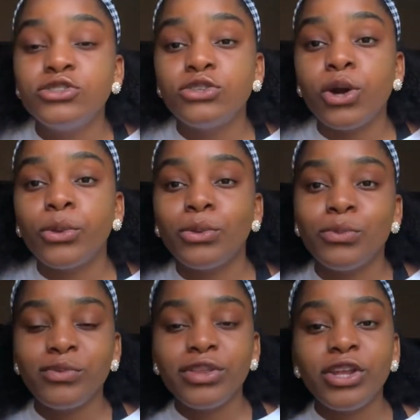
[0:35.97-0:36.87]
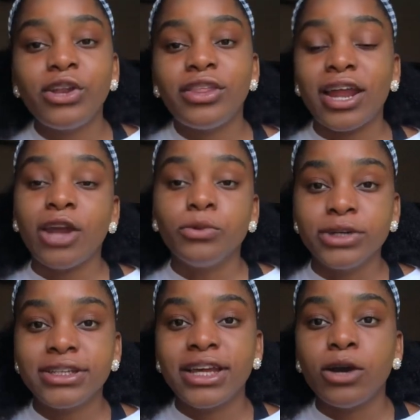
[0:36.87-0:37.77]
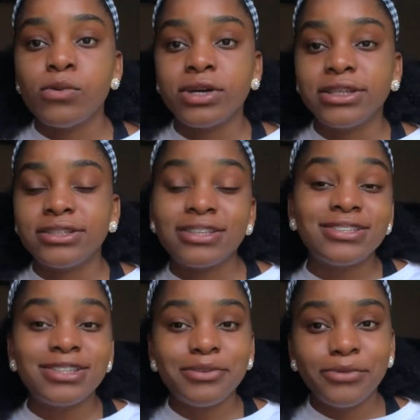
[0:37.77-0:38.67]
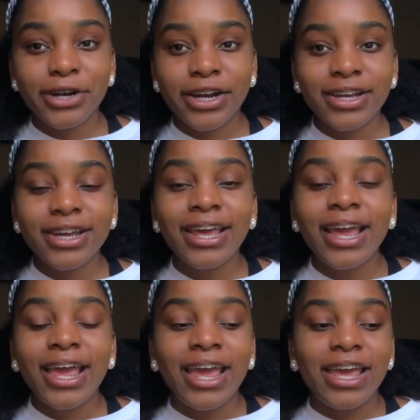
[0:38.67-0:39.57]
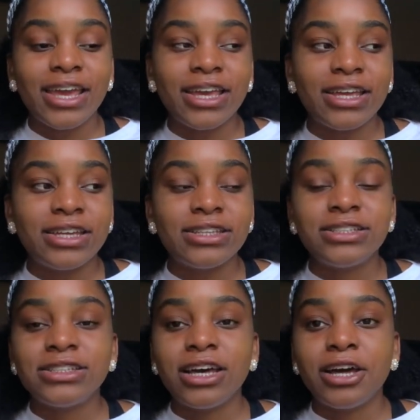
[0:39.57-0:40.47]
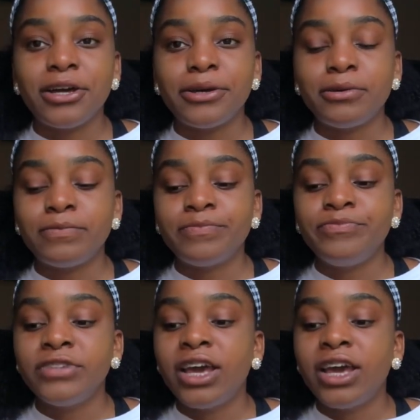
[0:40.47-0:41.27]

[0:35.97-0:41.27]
so the movie theater that I worked at was Cinemark and um,